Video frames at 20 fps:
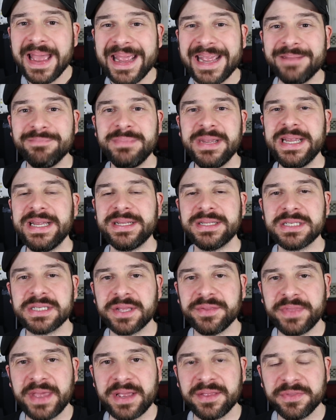It means
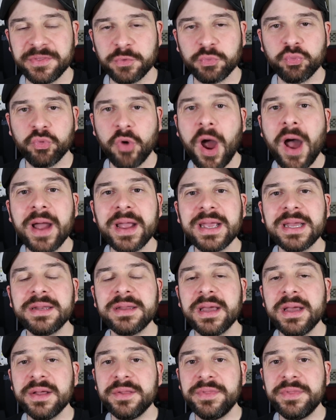that the rocket